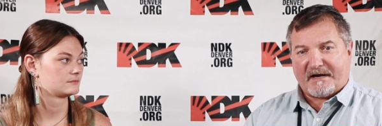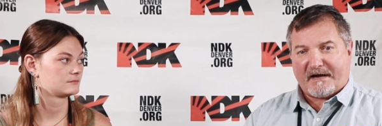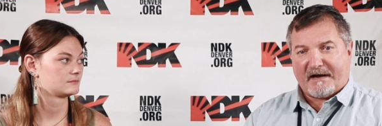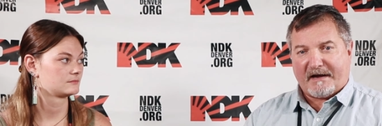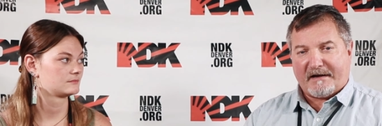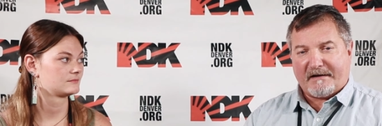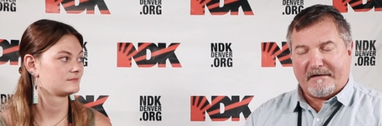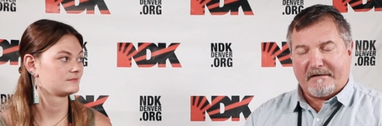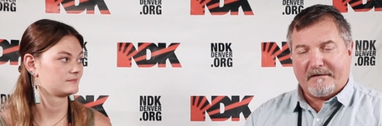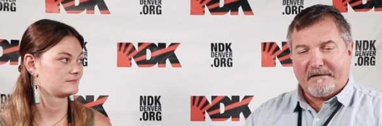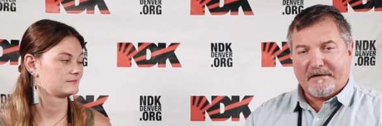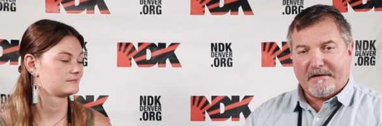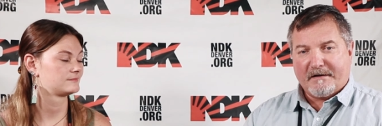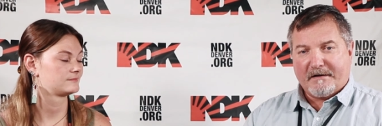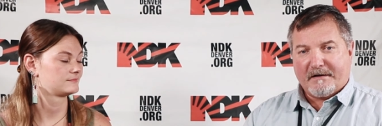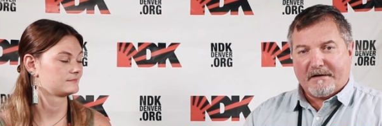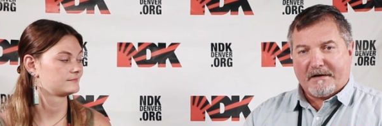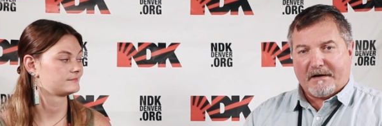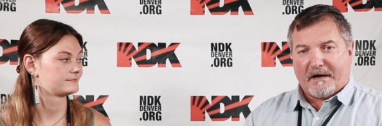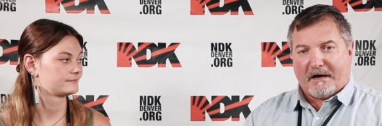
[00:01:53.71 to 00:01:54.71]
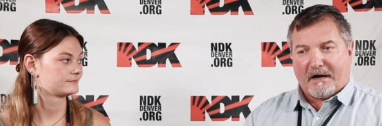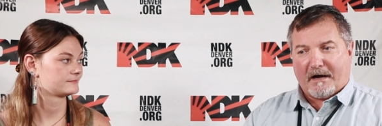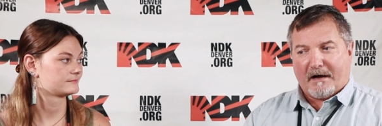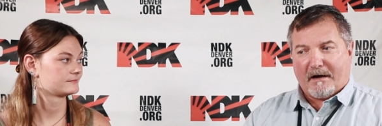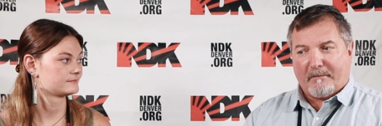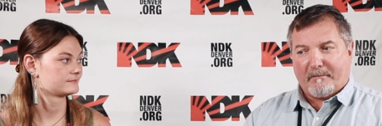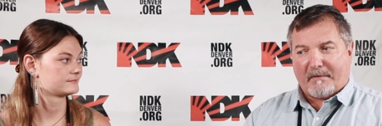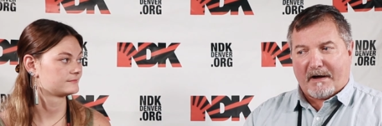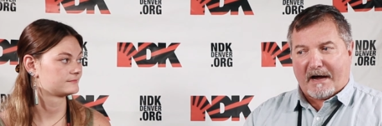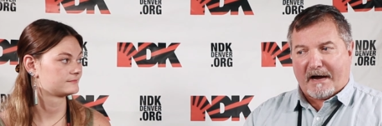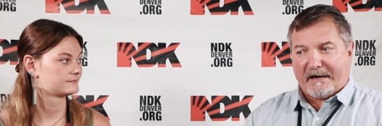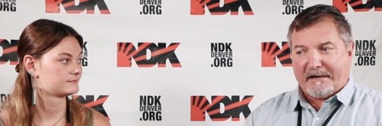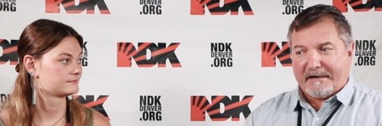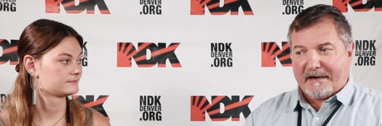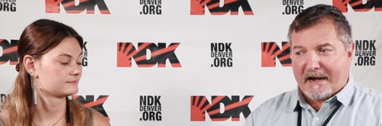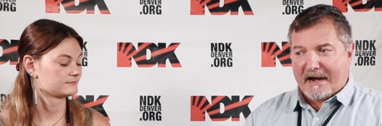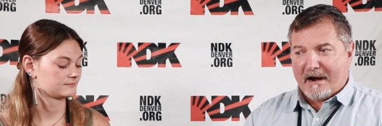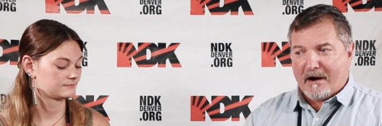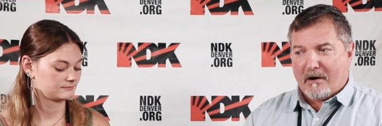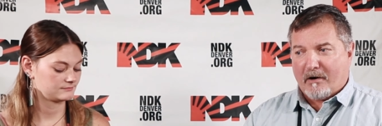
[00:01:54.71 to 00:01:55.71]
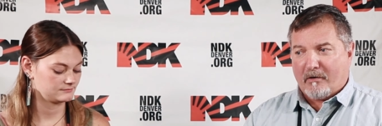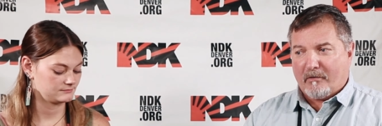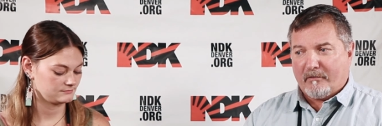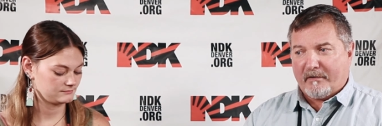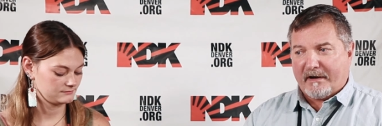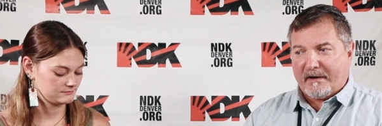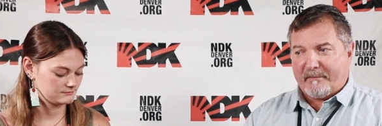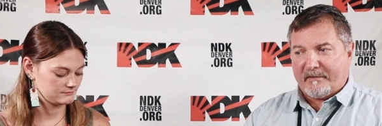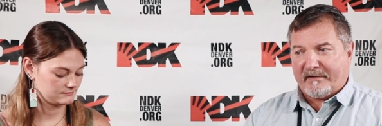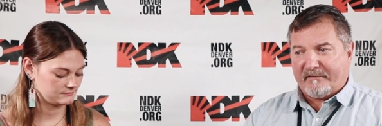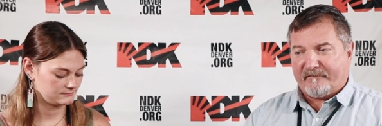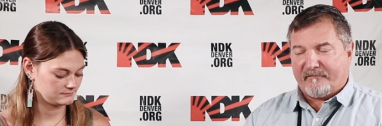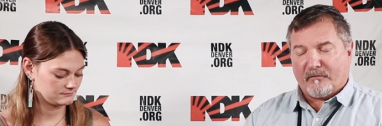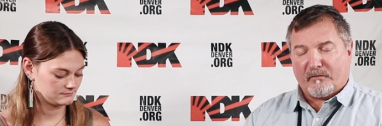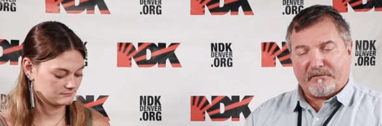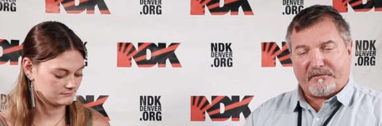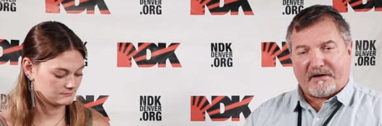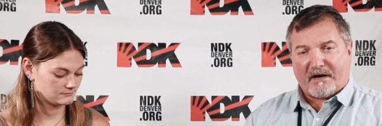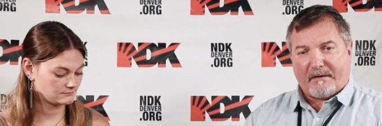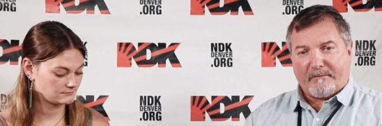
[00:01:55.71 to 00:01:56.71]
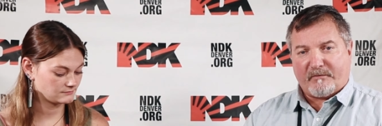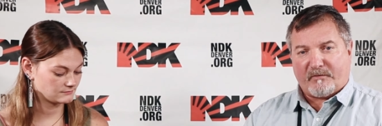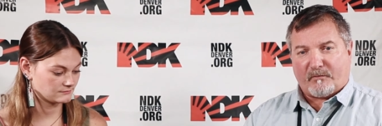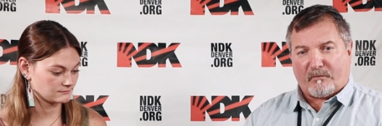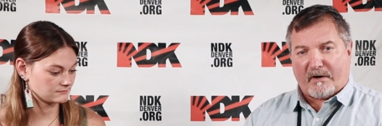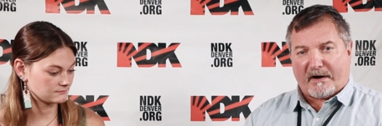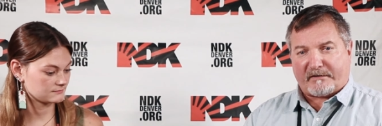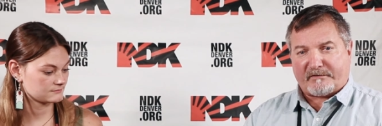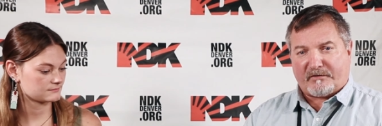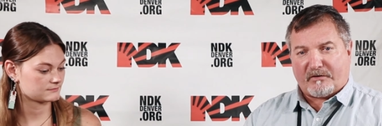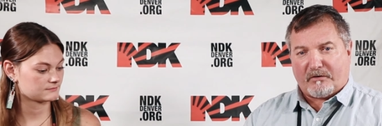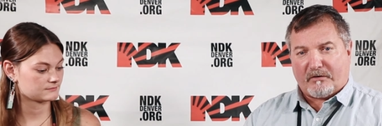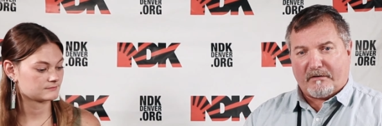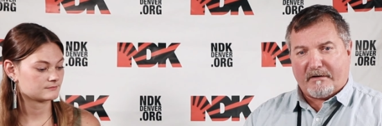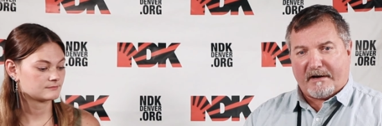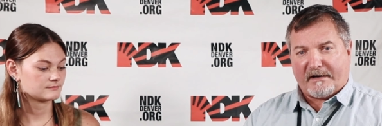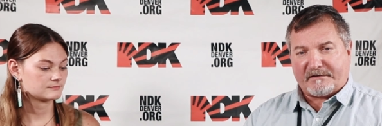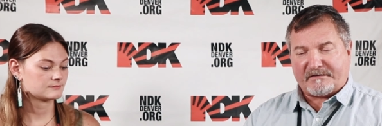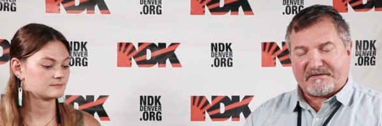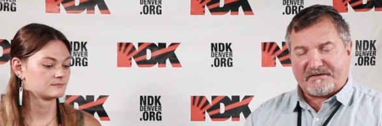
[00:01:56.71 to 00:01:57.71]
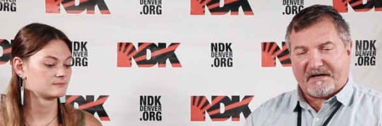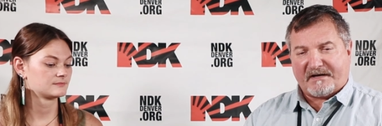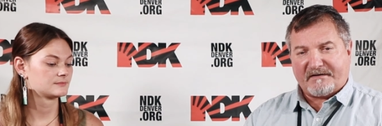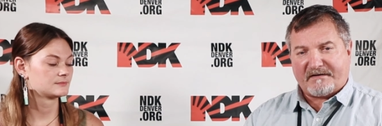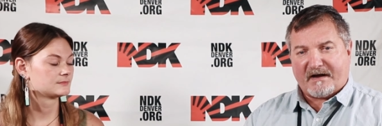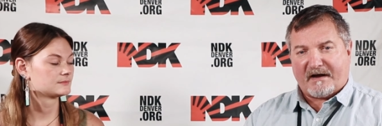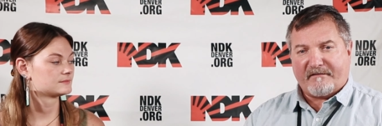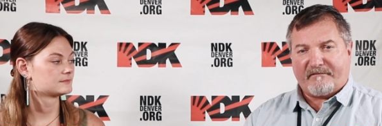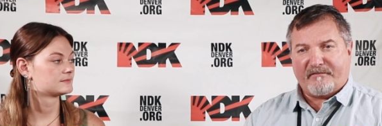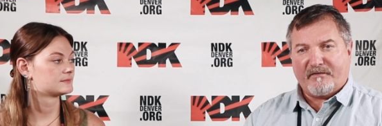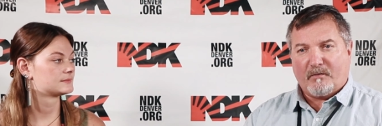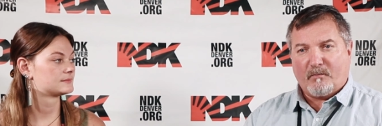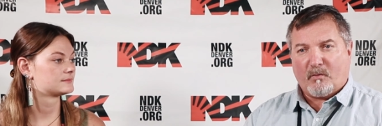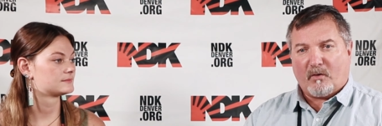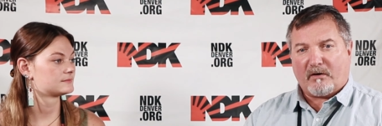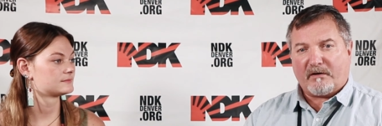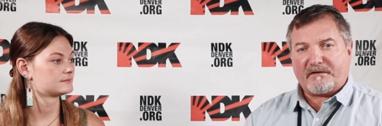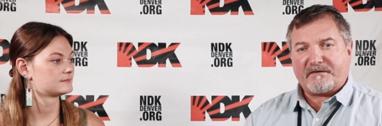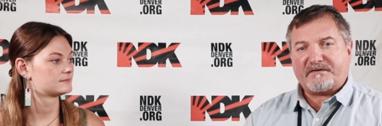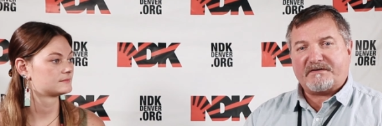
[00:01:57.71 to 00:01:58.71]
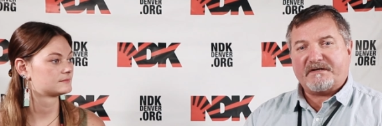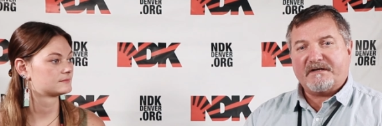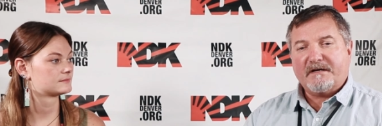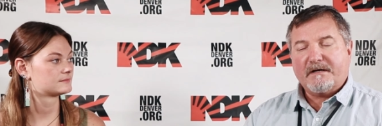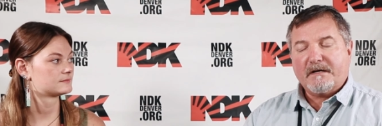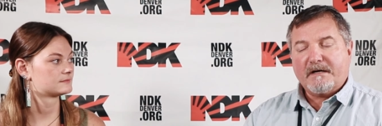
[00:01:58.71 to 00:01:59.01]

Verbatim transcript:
Speaker 1: And I now am a full-time director at Sentai Filmworks.